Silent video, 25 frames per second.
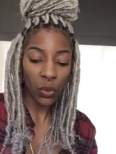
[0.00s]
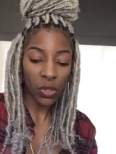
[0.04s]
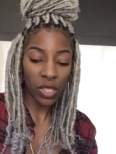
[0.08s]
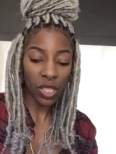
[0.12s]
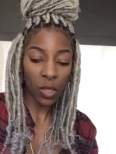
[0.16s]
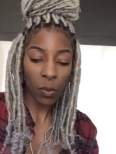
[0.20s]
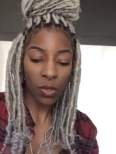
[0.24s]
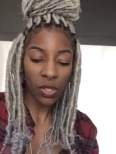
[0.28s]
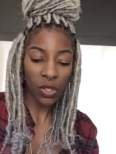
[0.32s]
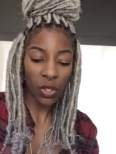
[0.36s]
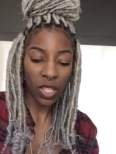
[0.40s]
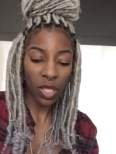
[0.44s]

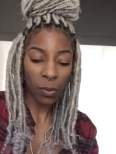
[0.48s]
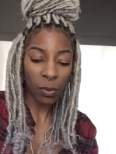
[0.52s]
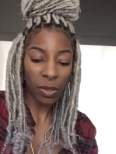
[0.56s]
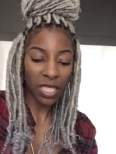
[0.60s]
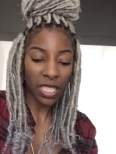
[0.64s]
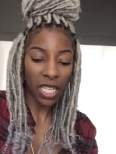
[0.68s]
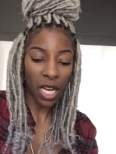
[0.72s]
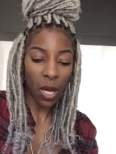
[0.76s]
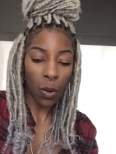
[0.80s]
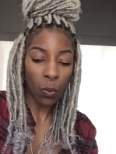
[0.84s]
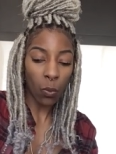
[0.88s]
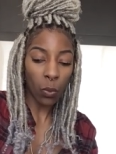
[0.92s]
someone's going to
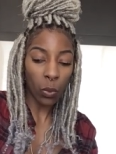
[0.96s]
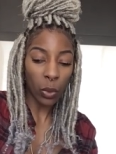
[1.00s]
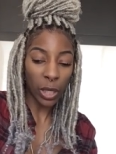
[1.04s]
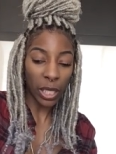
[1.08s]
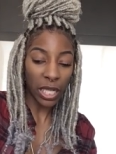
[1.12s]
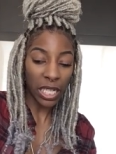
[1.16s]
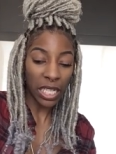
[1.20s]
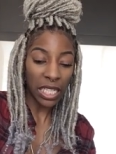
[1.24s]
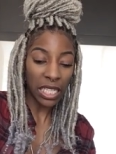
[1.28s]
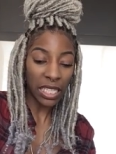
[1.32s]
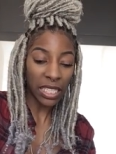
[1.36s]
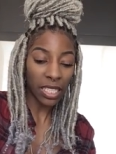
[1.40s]
become
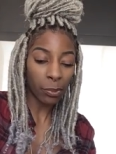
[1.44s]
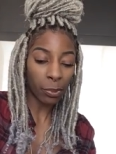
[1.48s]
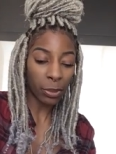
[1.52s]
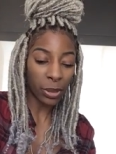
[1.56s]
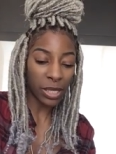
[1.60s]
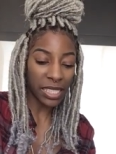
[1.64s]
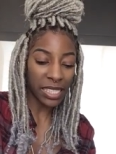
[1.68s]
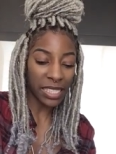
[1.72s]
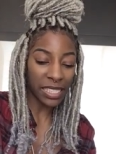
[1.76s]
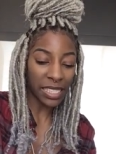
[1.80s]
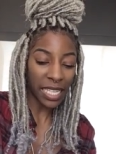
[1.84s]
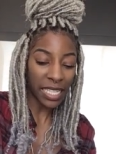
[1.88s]
really
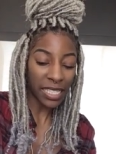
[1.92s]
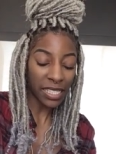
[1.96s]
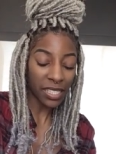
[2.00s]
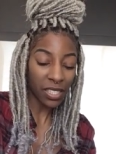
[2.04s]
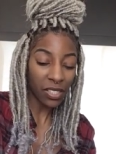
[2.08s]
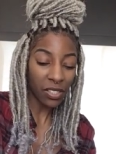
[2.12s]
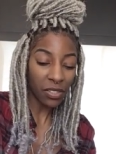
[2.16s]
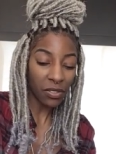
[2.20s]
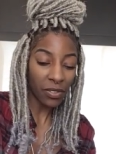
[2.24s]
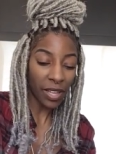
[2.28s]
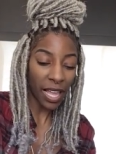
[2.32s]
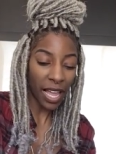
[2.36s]

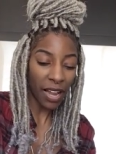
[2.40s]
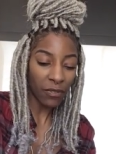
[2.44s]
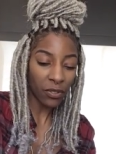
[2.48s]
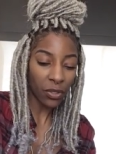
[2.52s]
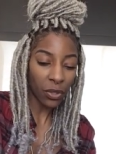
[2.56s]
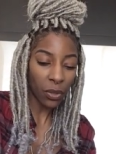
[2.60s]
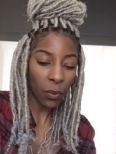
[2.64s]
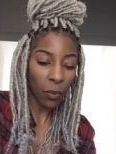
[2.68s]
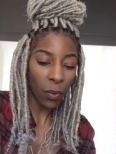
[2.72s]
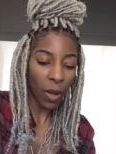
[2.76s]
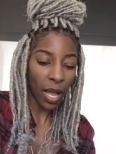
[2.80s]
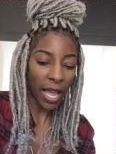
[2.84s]
possessive
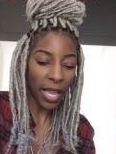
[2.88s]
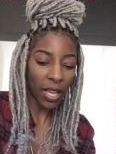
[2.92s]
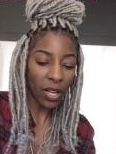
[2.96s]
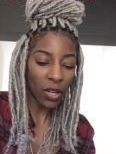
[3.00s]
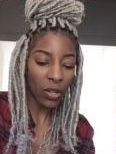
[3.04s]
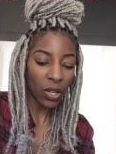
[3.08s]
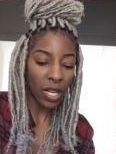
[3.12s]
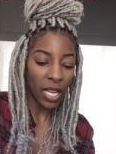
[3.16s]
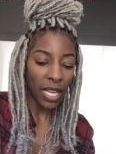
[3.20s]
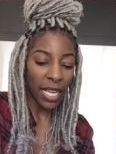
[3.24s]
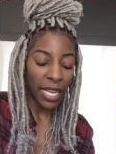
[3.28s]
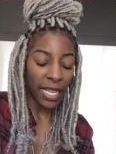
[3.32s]
after a
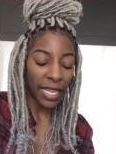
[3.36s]
while.